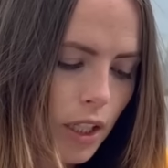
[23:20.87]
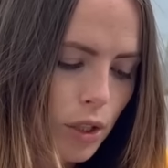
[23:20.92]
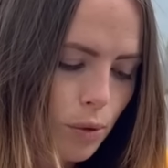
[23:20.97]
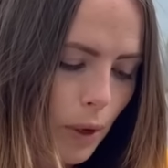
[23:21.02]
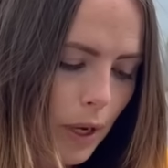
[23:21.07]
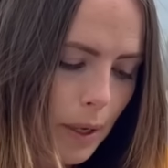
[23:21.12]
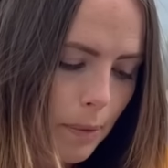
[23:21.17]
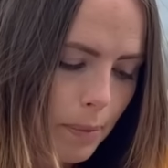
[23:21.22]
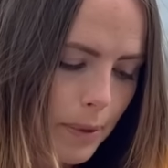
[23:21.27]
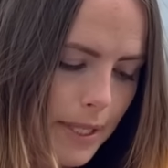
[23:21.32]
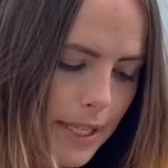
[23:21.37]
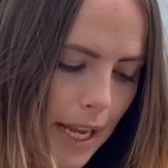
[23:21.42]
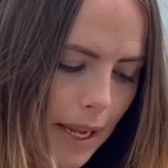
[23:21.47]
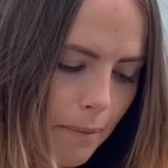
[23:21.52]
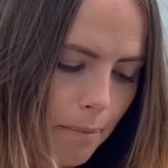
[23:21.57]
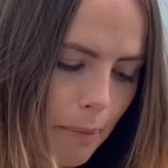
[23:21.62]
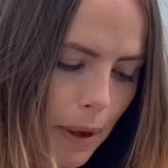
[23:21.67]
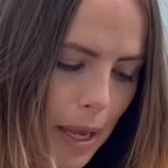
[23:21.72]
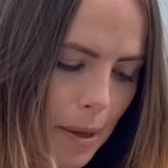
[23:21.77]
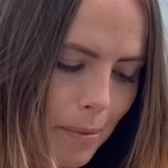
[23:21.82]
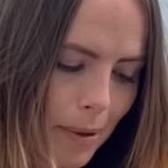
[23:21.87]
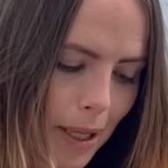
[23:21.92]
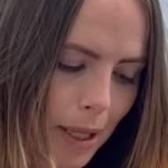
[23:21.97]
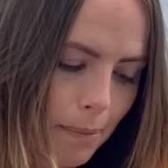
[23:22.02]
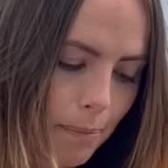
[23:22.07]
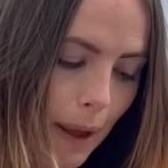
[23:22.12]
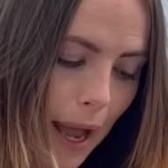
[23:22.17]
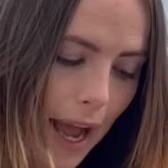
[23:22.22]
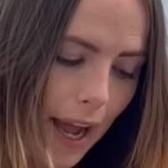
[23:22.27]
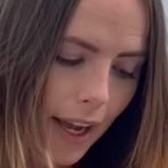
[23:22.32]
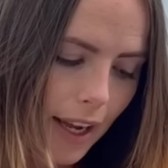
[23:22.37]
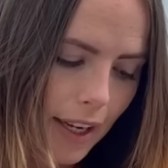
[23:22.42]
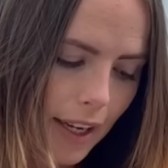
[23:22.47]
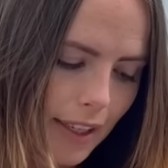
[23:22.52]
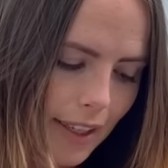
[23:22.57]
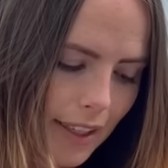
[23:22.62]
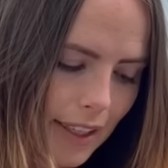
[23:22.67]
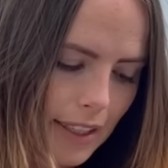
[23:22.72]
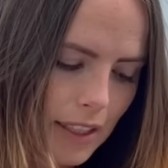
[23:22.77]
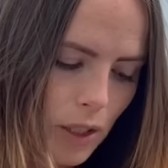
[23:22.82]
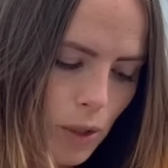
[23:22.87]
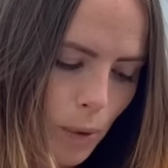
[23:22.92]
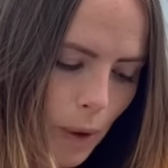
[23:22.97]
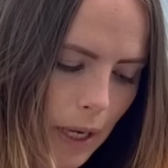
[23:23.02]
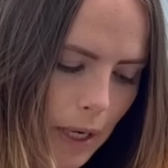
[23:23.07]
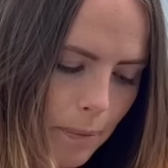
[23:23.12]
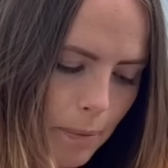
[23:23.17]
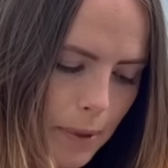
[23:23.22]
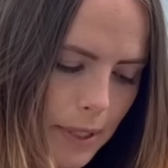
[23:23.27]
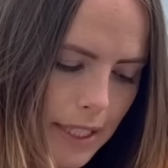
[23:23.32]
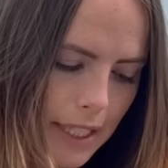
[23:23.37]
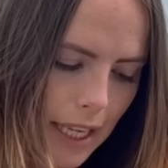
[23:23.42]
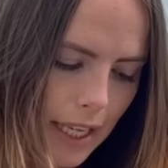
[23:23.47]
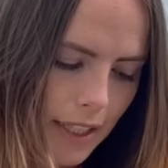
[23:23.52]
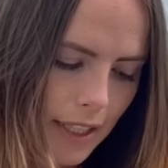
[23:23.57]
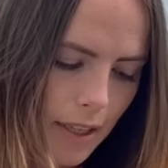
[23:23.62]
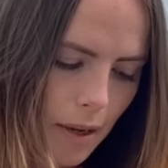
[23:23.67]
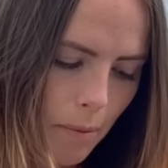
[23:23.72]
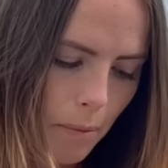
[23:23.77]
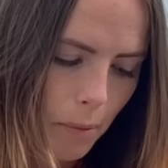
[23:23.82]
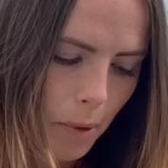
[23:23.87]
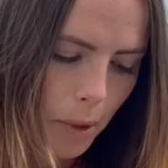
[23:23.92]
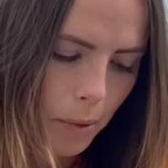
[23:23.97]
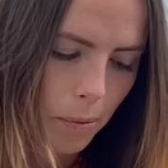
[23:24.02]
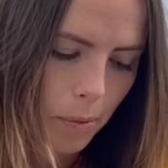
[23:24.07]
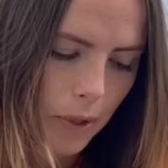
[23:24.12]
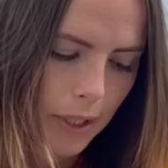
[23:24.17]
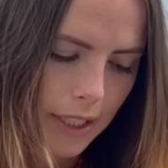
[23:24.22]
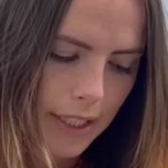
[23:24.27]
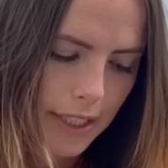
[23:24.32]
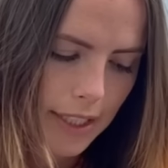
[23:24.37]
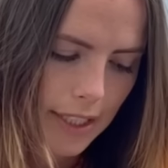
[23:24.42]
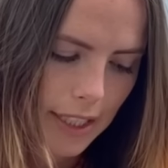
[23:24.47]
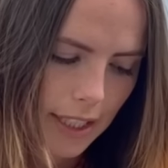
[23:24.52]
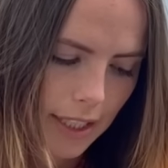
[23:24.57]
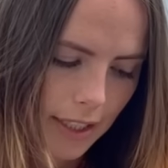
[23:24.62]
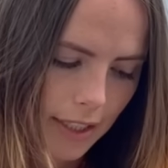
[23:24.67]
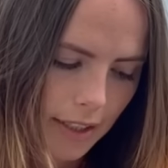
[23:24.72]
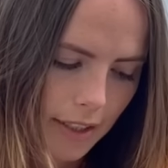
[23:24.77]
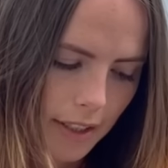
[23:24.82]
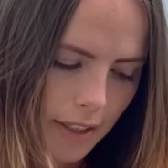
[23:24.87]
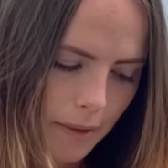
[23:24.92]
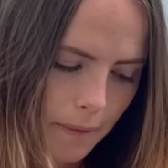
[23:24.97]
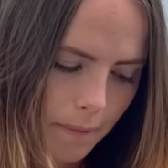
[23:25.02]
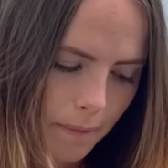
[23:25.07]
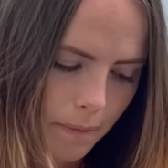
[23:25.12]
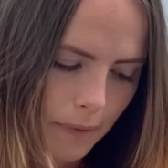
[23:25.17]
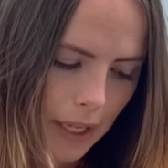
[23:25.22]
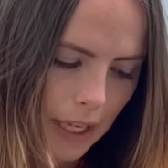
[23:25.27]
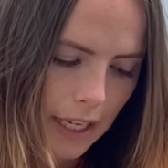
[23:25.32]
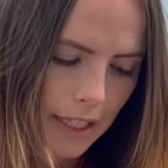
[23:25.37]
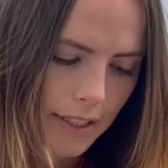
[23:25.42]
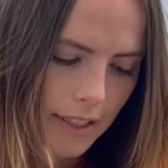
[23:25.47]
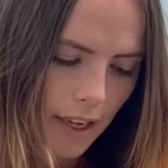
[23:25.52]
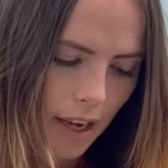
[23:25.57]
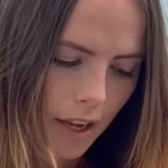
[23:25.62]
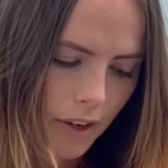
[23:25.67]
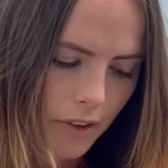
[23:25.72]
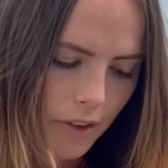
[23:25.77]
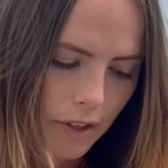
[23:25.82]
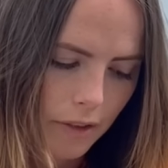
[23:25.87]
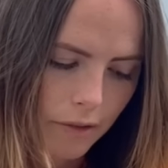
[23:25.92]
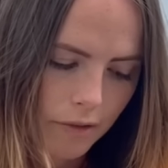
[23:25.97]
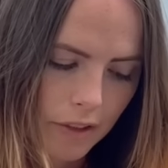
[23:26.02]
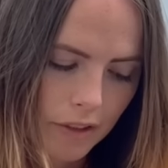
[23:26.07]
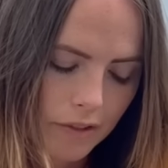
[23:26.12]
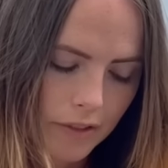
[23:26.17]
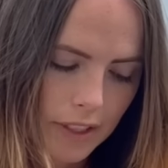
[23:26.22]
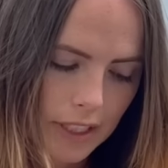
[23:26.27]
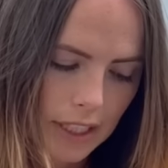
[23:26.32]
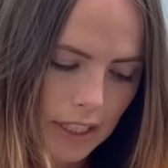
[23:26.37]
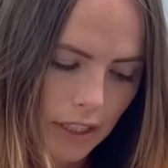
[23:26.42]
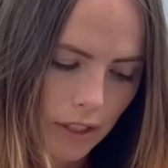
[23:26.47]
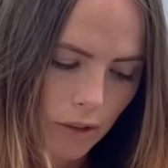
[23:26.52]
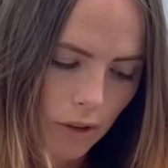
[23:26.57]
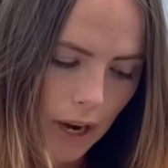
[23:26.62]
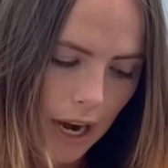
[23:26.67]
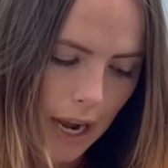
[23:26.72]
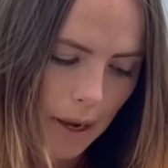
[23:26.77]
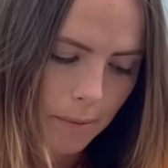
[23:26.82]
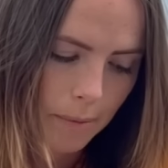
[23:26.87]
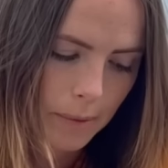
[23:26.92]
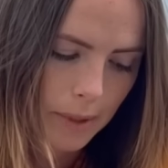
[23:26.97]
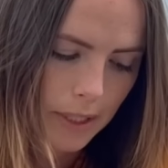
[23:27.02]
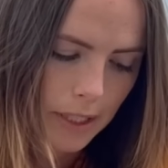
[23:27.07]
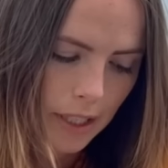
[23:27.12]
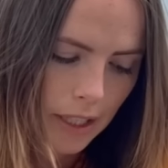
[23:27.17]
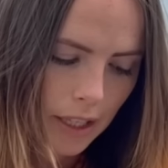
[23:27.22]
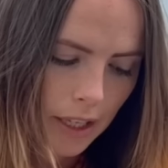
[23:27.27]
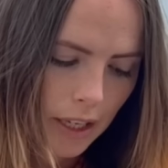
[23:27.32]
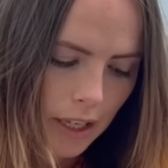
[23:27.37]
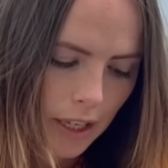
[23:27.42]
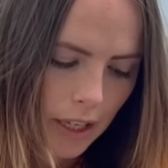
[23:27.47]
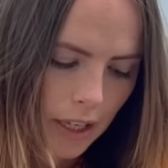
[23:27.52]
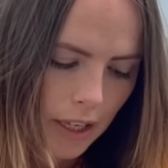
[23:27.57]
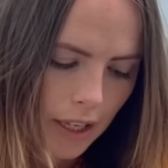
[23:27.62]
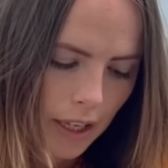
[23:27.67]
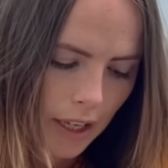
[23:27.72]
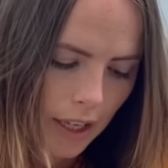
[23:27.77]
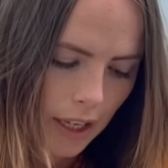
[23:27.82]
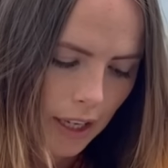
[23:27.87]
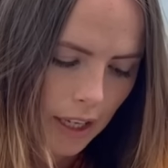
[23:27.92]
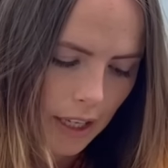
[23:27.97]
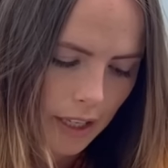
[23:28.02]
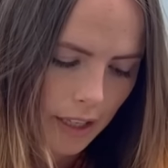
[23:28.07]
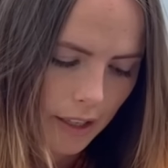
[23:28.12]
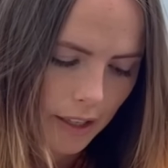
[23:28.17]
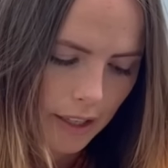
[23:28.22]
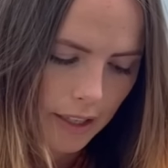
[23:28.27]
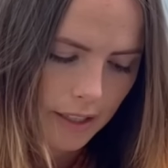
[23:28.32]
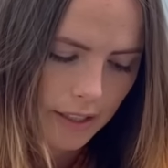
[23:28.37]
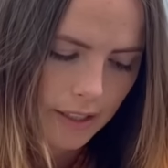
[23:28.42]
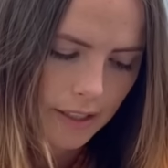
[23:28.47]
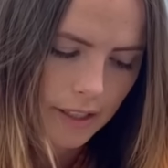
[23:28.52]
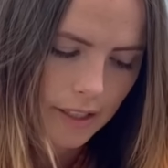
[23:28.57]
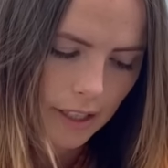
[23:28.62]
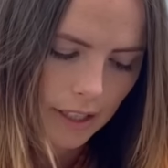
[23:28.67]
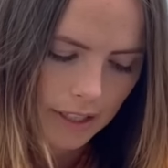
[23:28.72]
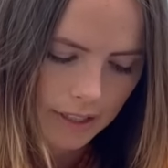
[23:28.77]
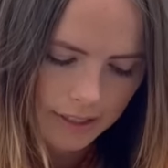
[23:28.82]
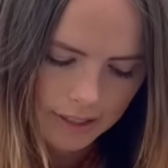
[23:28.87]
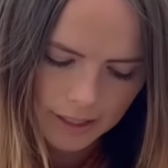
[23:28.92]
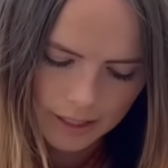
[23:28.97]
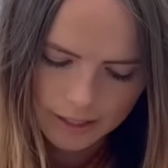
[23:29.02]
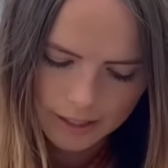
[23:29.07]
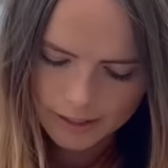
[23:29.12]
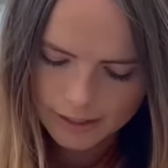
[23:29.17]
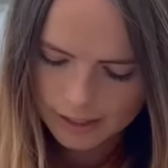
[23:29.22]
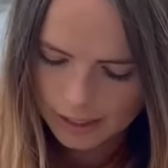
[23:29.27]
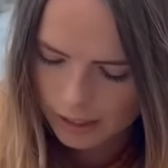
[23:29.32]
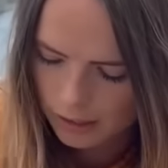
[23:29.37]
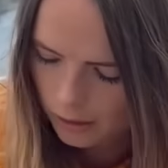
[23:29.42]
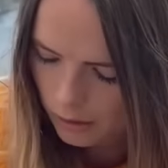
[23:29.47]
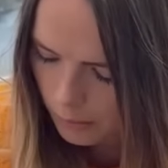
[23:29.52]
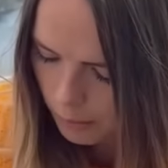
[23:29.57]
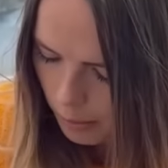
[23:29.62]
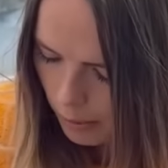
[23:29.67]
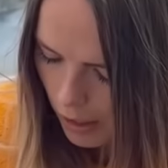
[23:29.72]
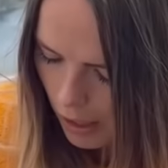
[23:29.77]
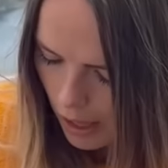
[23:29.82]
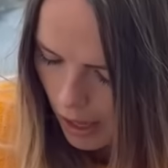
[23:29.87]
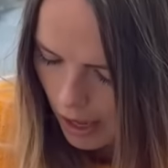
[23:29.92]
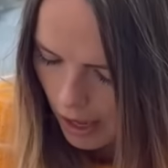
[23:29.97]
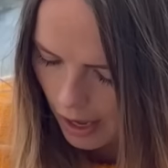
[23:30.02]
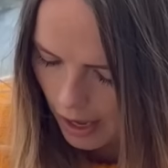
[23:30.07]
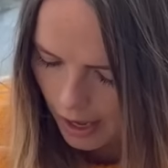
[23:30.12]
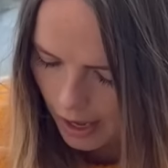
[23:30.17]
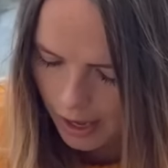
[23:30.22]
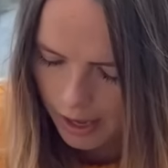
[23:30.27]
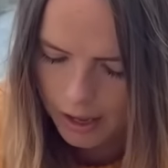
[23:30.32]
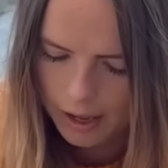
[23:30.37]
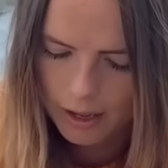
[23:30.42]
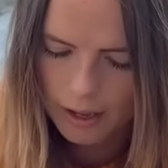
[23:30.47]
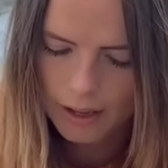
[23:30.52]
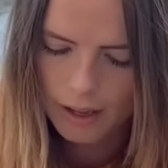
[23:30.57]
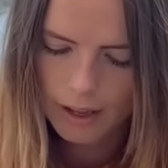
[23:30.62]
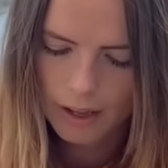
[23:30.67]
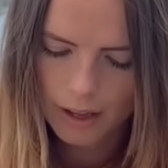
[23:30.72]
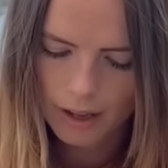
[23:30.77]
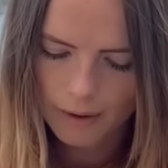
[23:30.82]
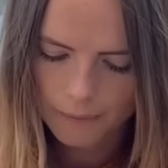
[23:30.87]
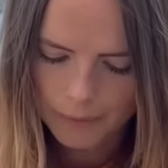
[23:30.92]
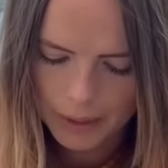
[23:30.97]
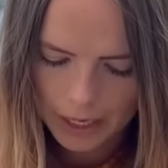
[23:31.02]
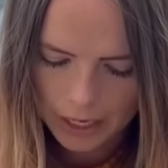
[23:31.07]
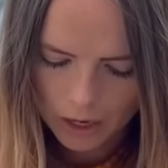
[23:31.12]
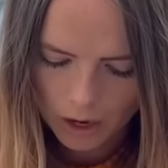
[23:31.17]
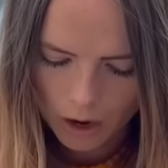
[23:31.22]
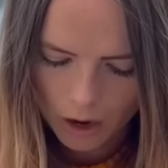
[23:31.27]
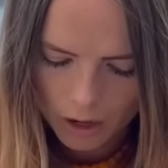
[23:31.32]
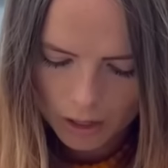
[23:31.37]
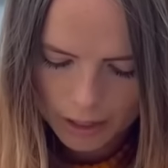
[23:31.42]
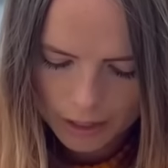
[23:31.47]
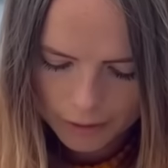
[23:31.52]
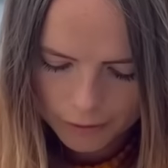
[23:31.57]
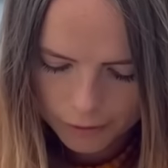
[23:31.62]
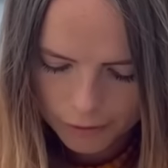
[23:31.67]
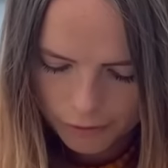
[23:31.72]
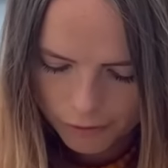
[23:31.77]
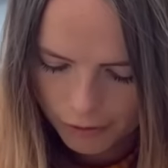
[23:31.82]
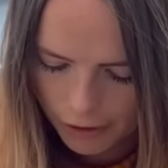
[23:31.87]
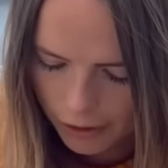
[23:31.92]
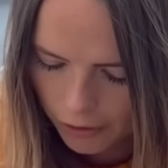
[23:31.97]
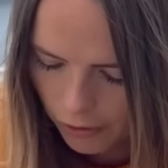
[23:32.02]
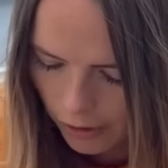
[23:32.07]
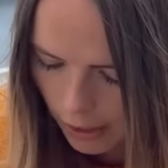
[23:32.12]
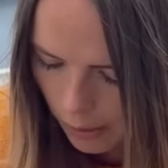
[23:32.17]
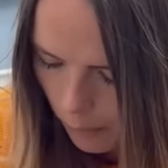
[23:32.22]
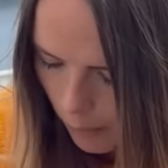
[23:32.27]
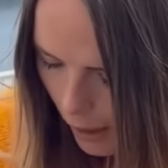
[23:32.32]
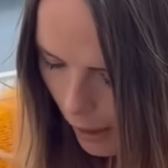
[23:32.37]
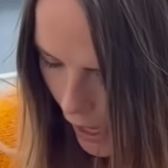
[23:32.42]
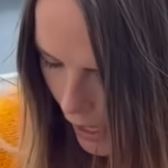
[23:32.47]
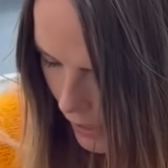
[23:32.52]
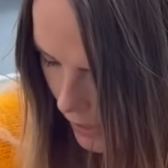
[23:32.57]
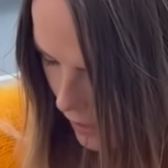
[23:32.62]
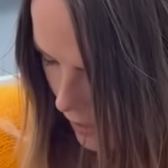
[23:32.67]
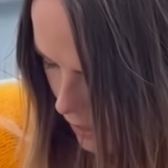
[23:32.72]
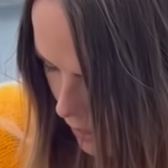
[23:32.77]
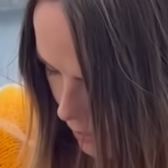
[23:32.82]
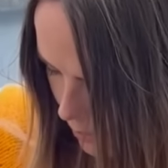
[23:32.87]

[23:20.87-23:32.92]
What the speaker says: 20% baby alpaca and 20% mulberry silk. And it's 115 grams in this. It's a single ply. They call it fingering weight.